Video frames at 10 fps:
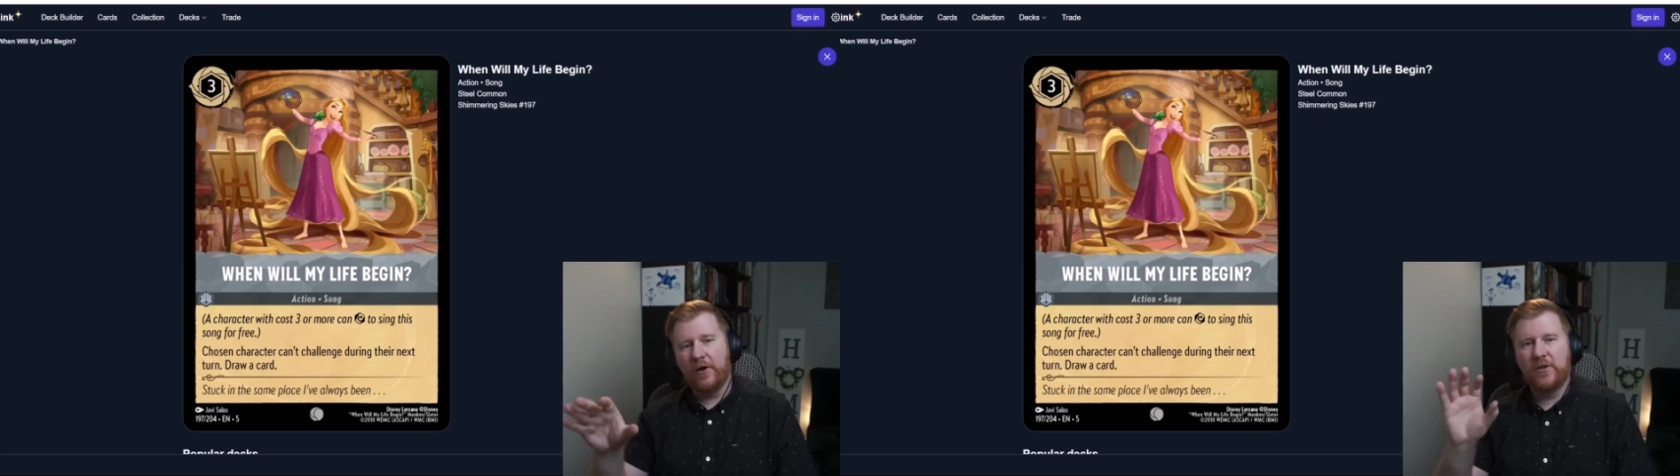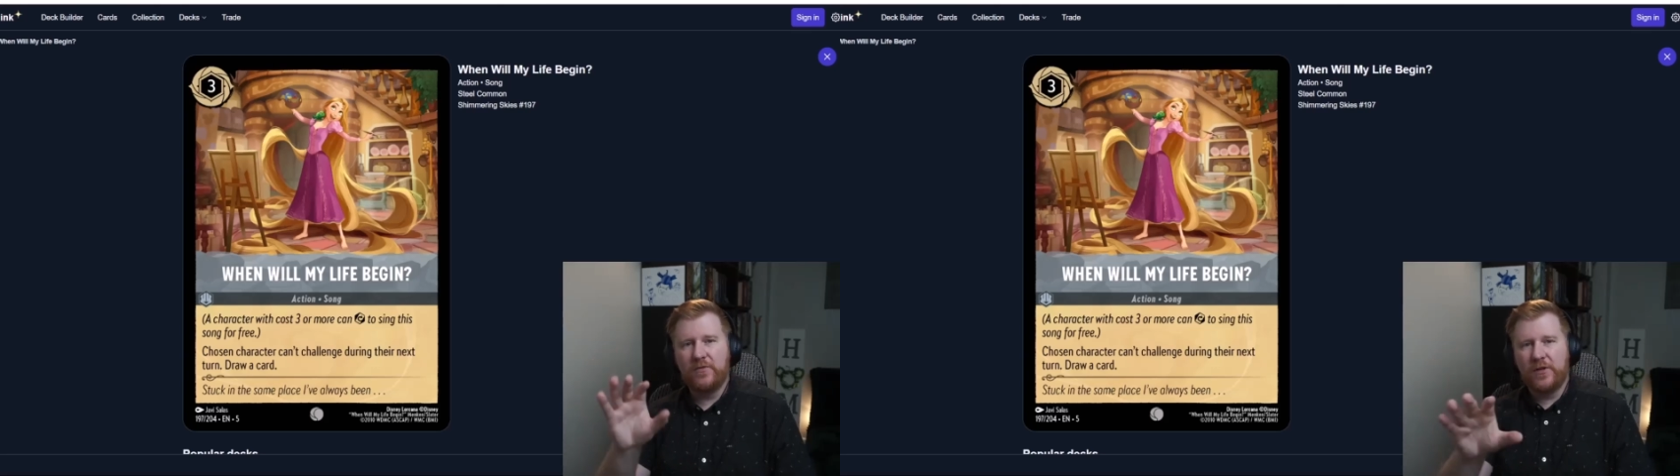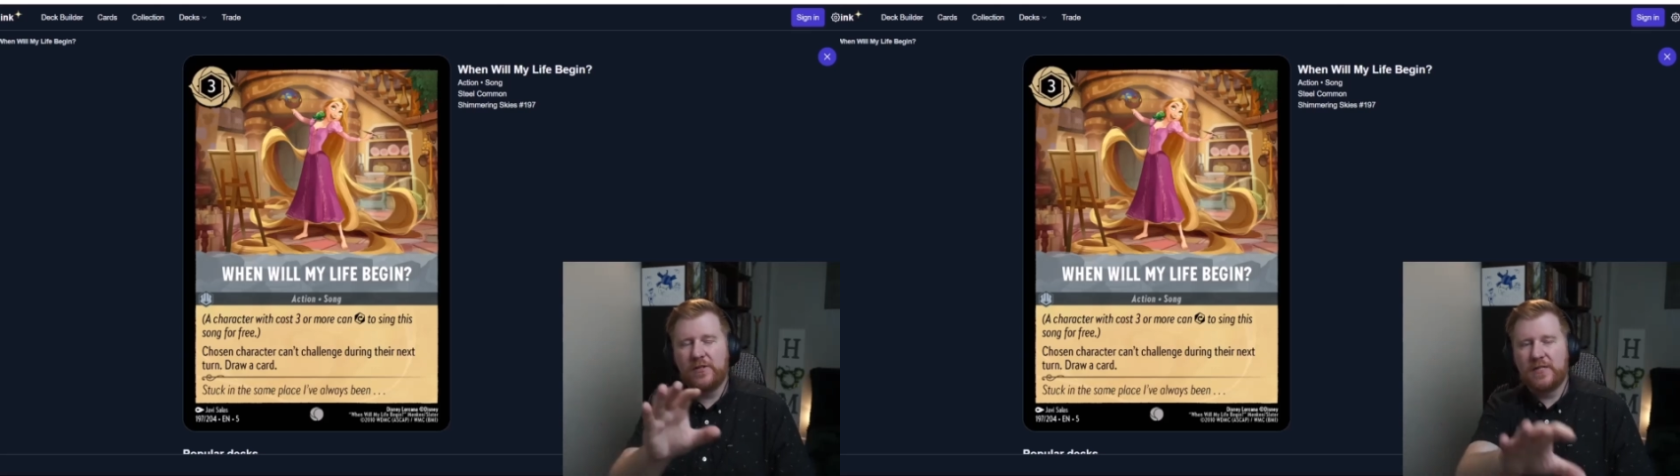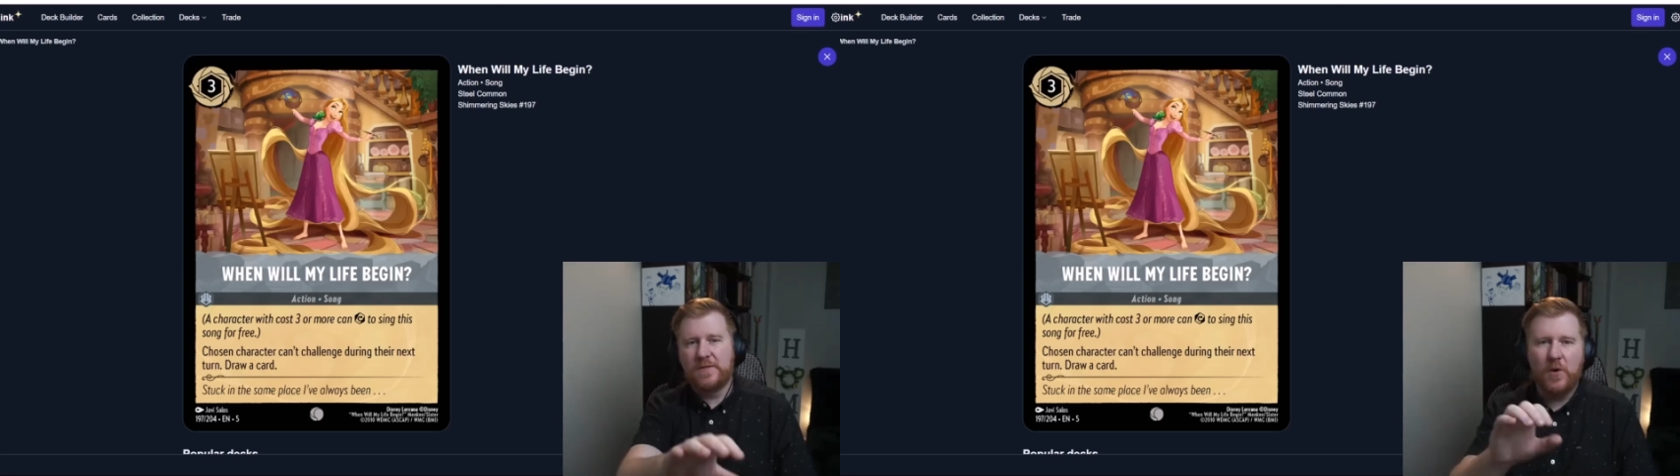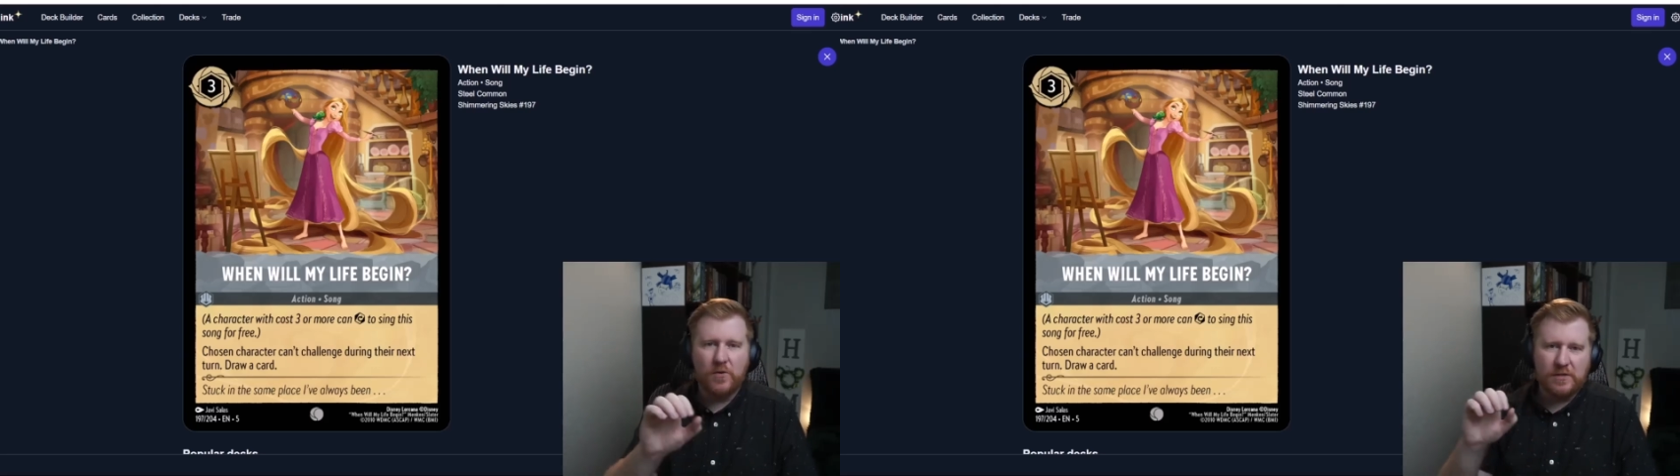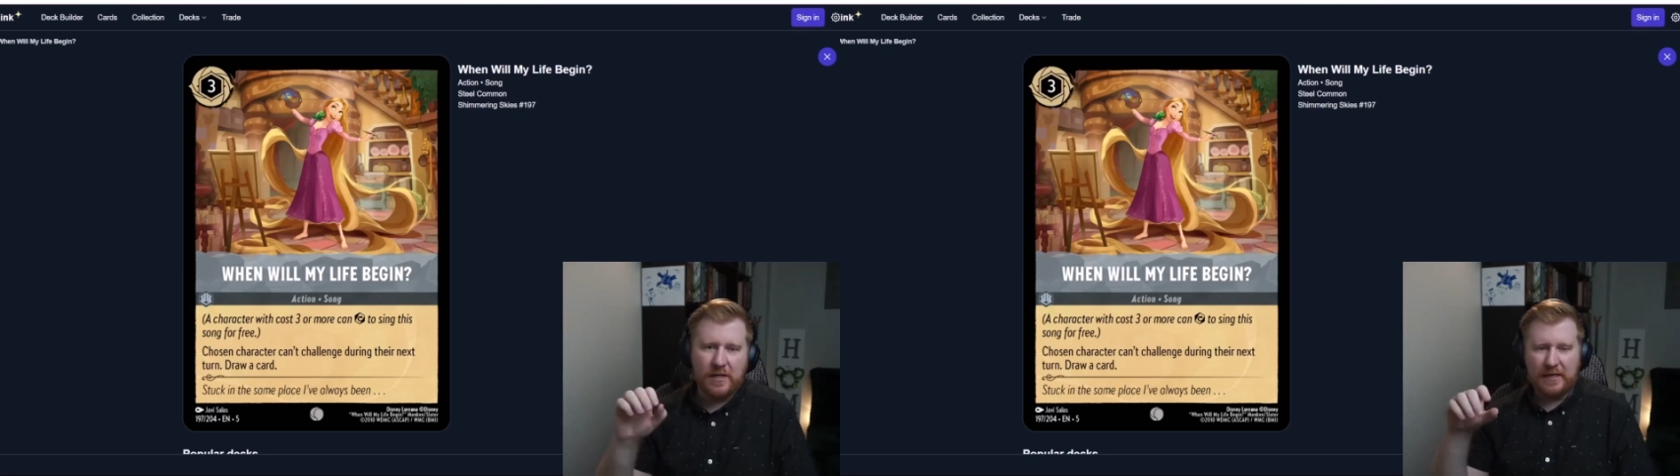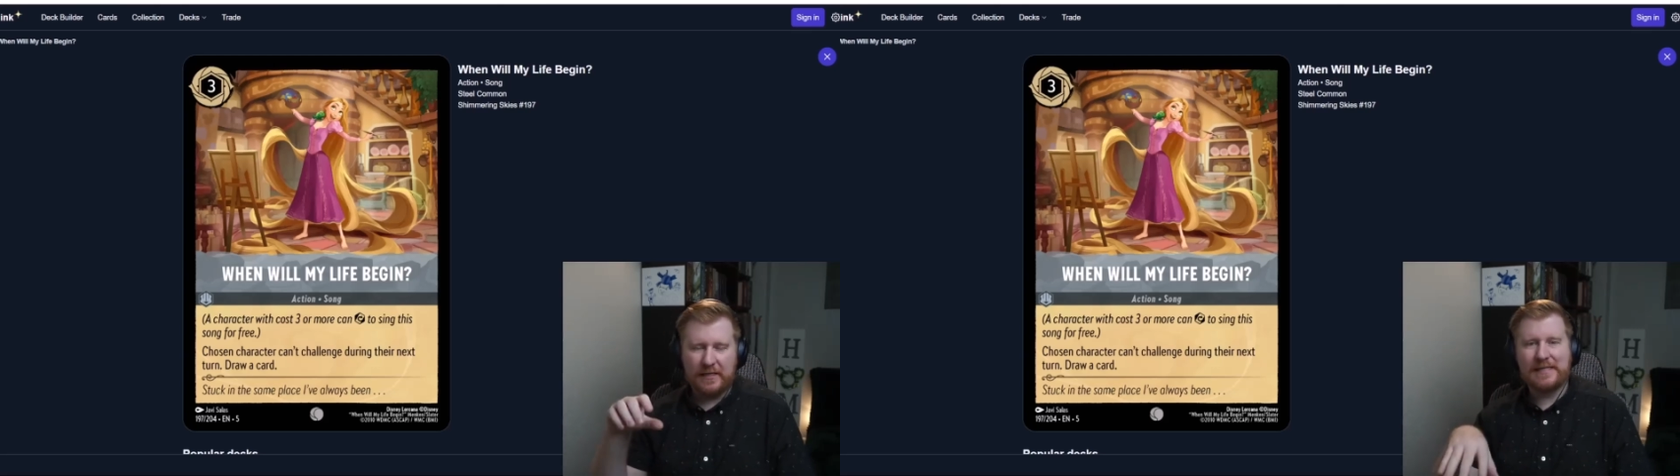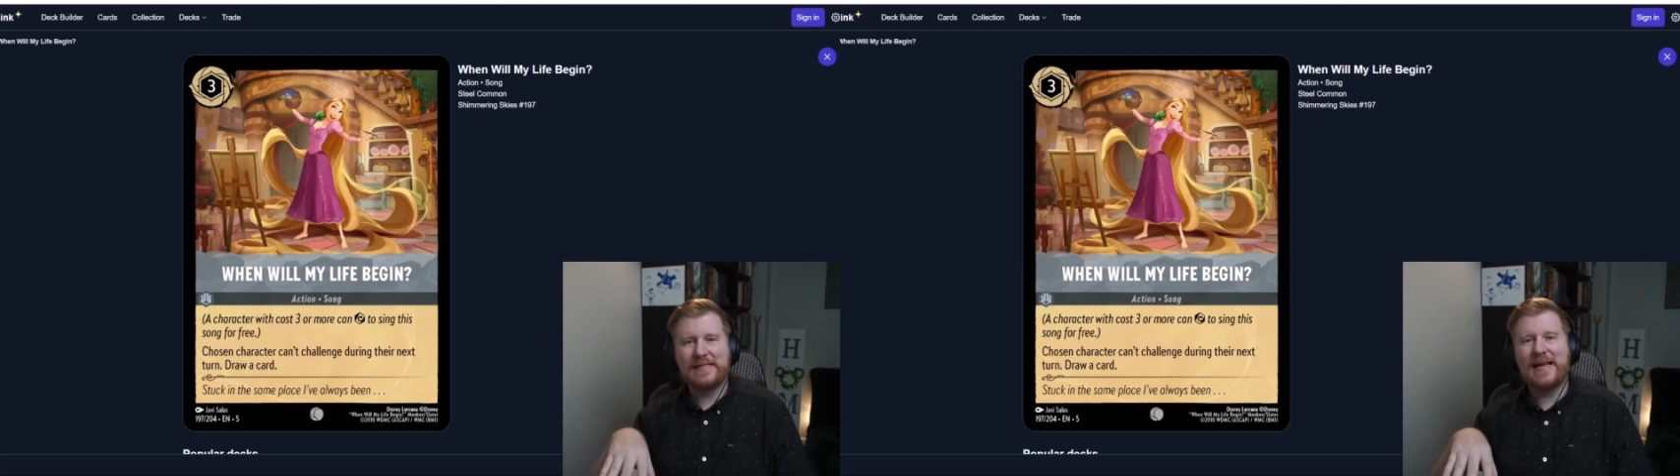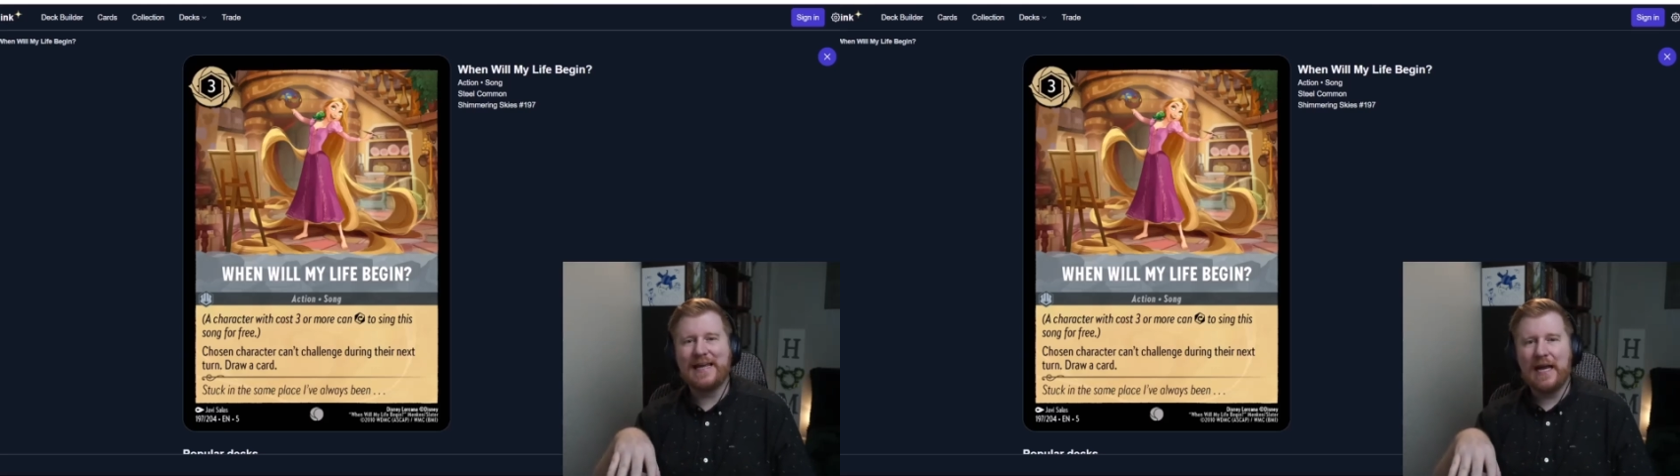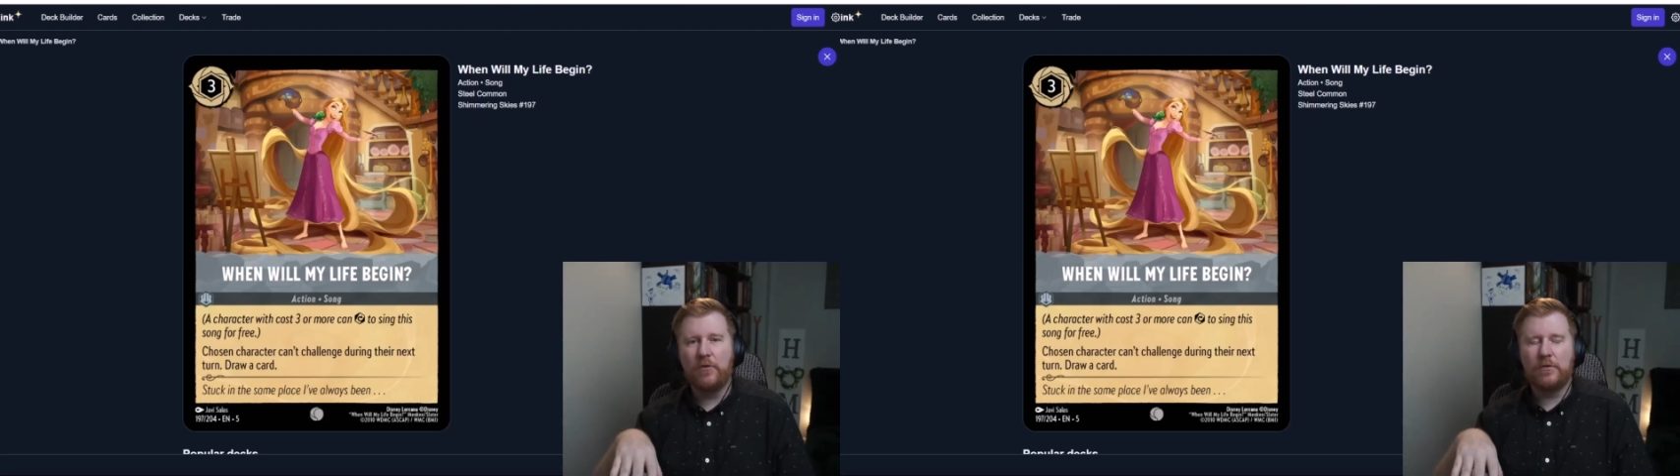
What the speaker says: of theirs that's most likely to take out